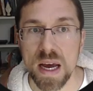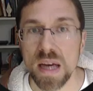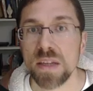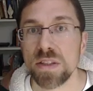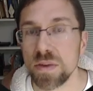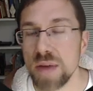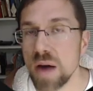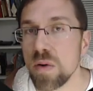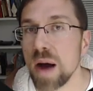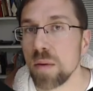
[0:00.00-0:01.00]
So now
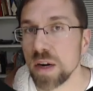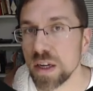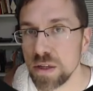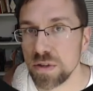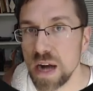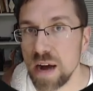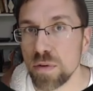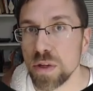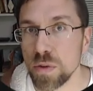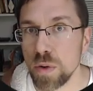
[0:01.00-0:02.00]
I want to close it off with a
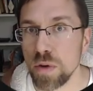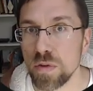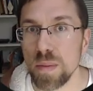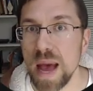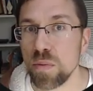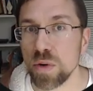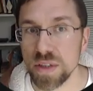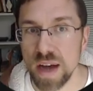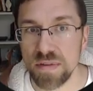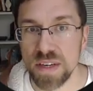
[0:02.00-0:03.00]
quote from Edward
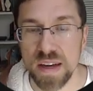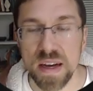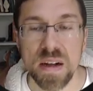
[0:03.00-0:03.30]
Tufte.